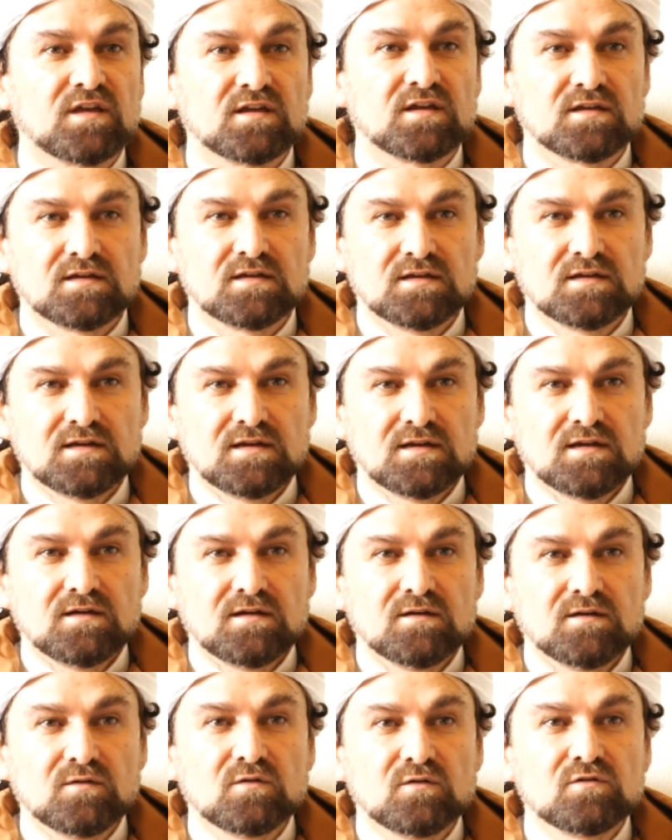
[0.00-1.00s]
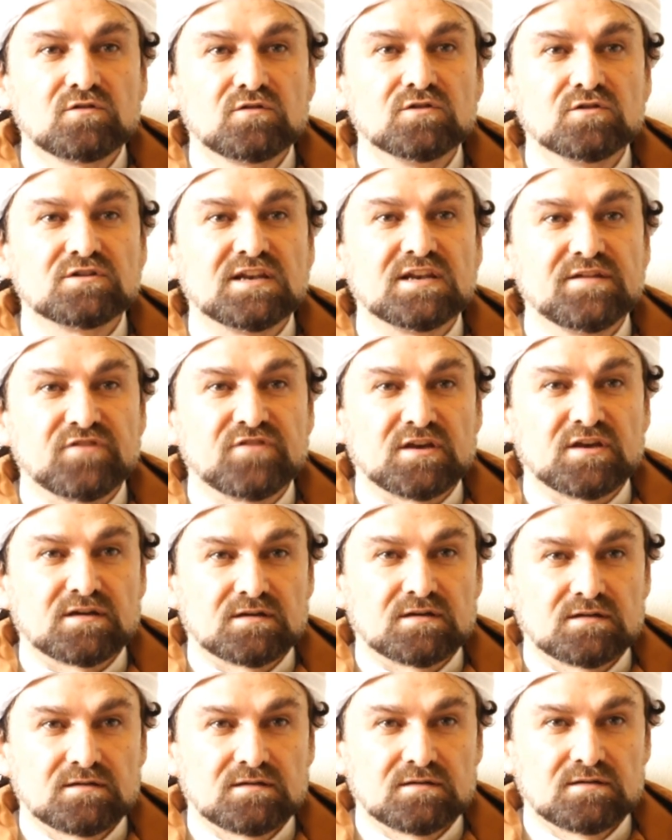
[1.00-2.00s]
the good
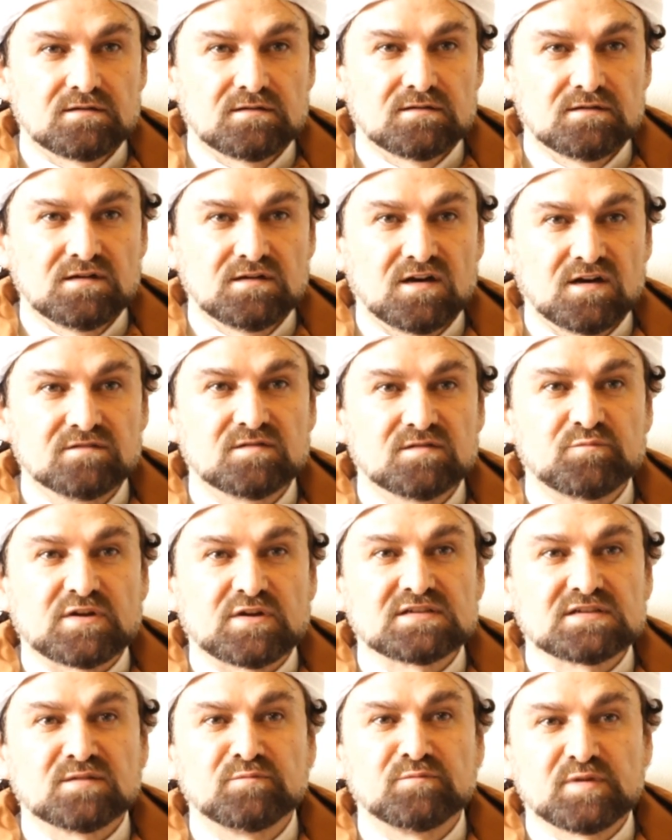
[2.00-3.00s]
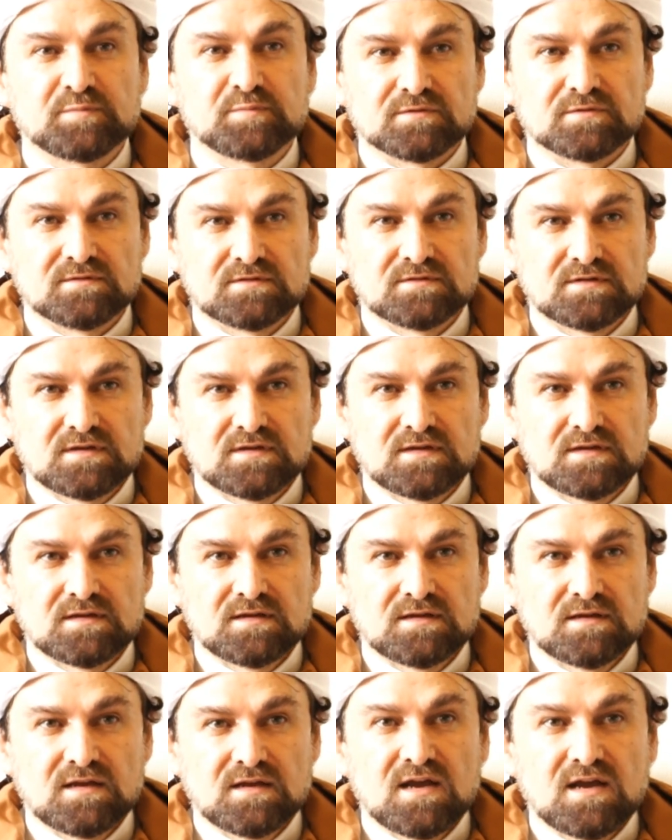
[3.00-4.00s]
living of the present people.
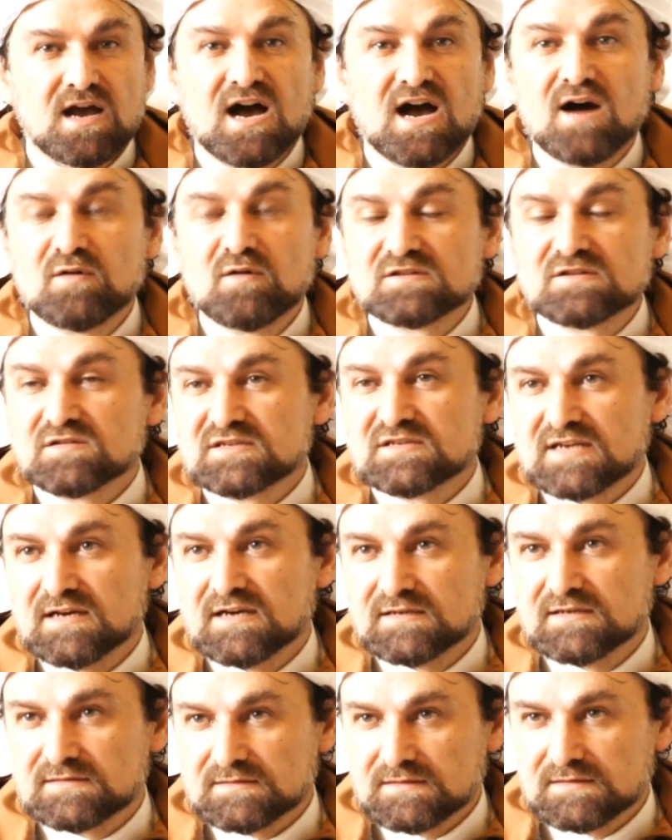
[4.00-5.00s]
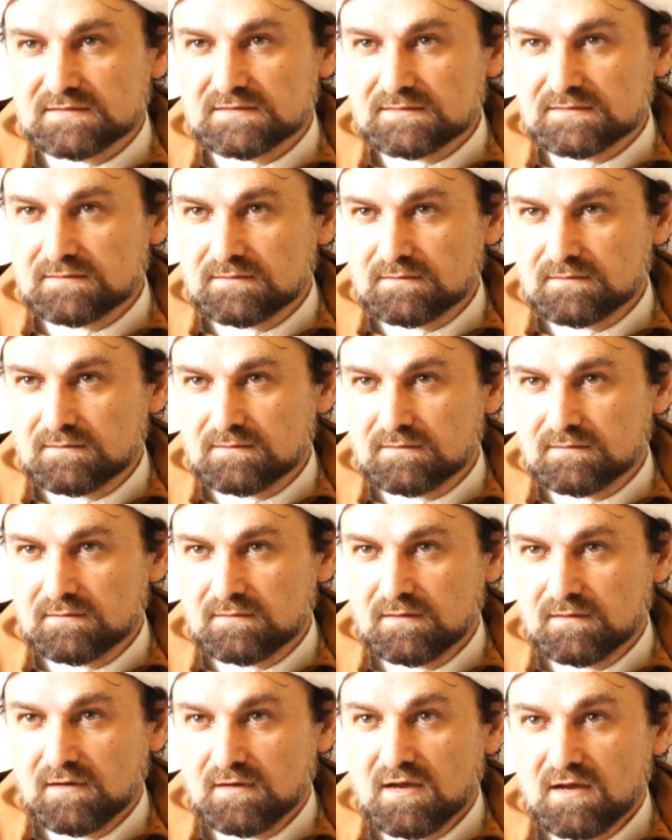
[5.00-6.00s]
Our societies,
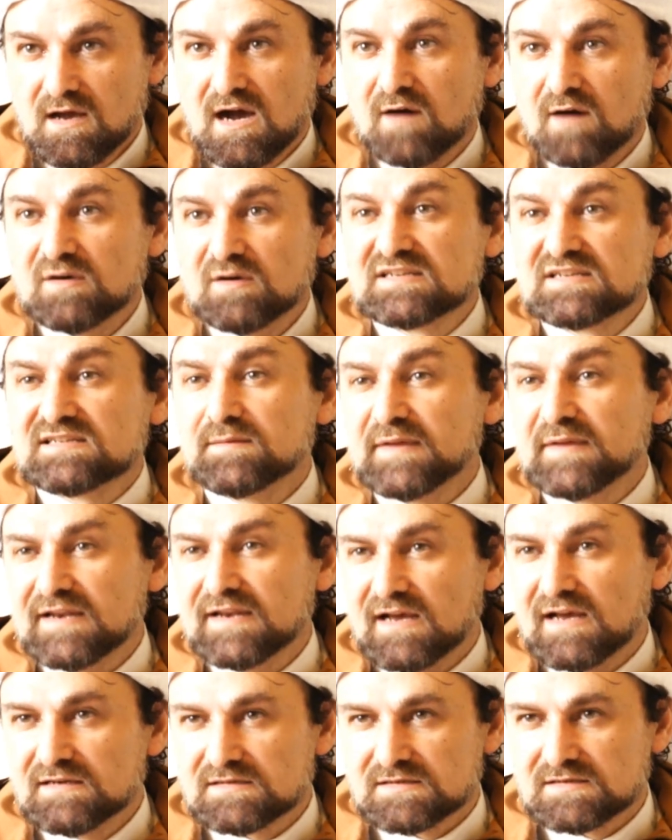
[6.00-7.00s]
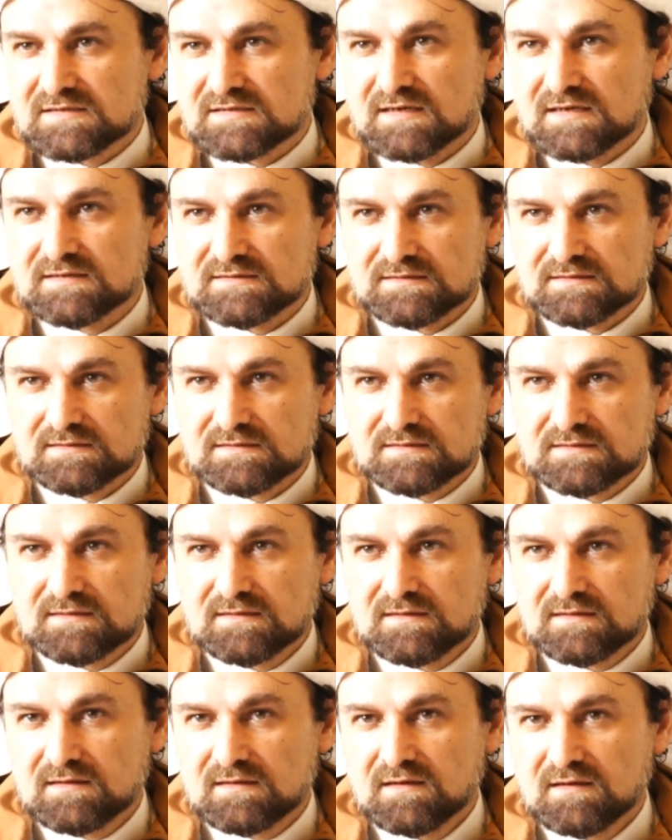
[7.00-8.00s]
our civilized societies,
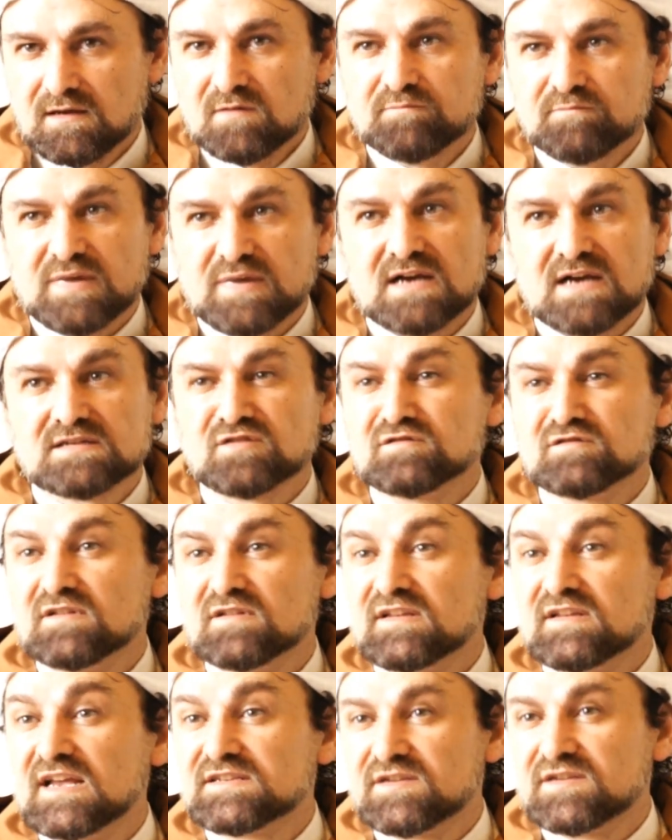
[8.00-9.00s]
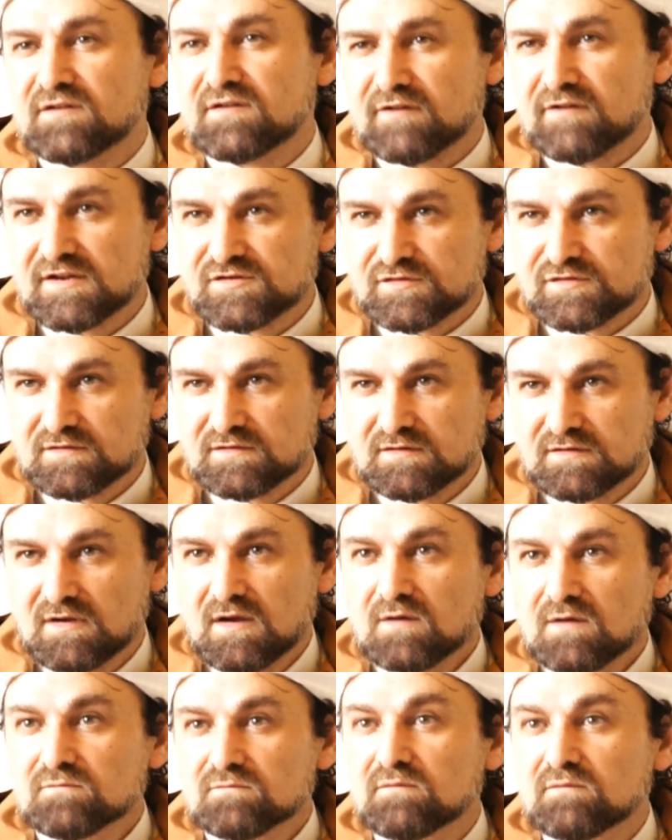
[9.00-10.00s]
pass on the next generation
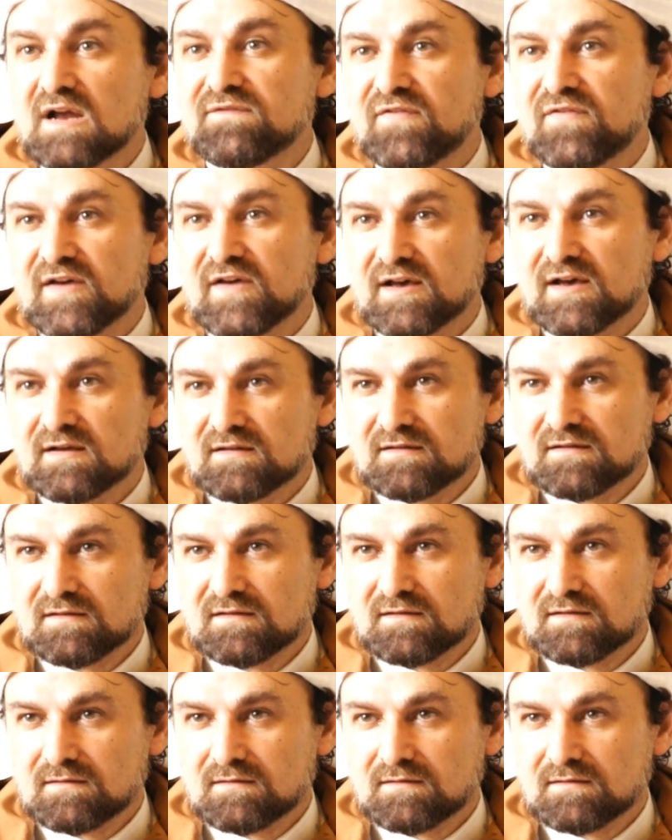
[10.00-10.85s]
welfare